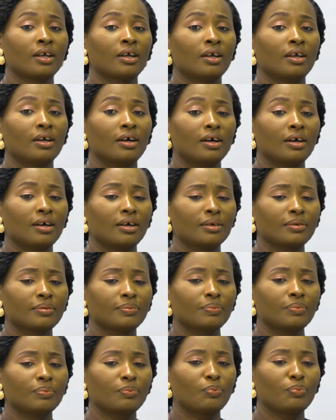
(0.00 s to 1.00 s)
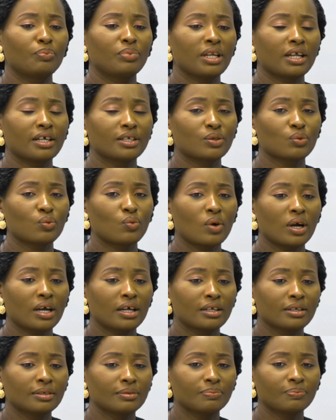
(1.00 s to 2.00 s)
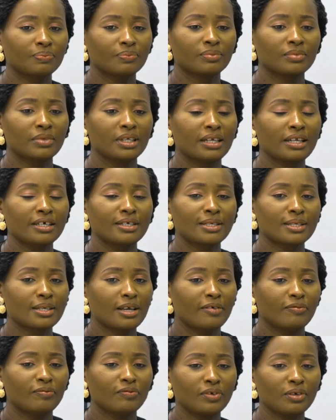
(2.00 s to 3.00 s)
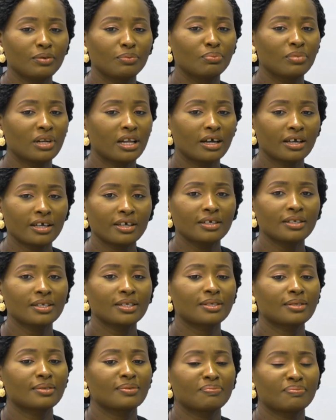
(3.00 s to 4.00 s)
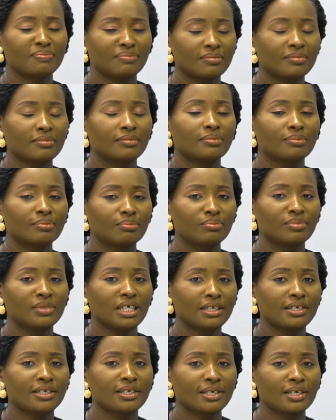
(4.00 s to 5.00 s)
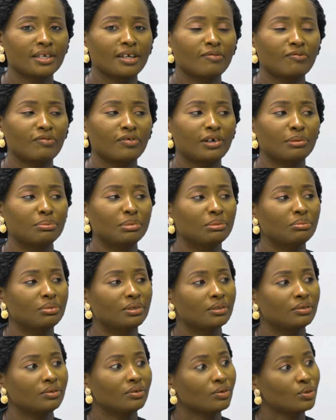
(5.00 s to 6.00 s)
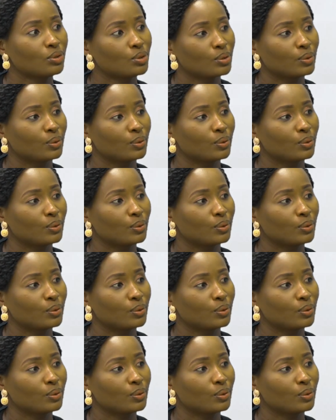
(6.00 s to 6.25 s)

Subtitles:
plus 1 less heavy blanket, that is enough for a baby. Not so?